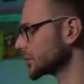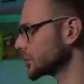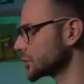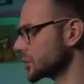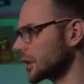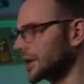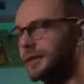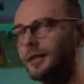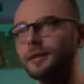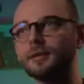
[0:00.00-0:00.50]

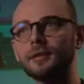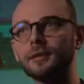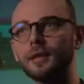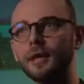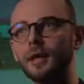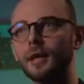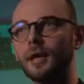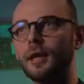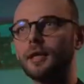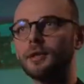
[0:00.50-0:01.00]
shredded
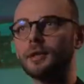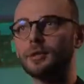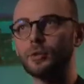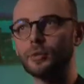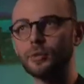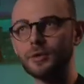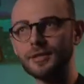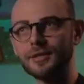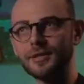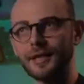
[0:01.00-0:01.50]
and
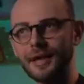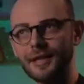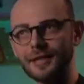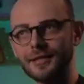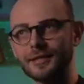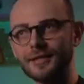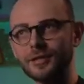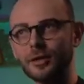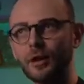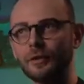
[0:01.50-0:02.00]
used
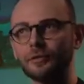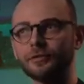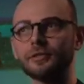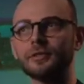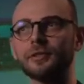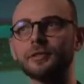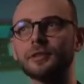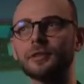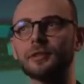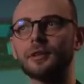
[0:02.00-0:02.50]
as
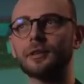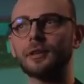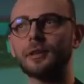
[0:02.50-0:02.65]
soft,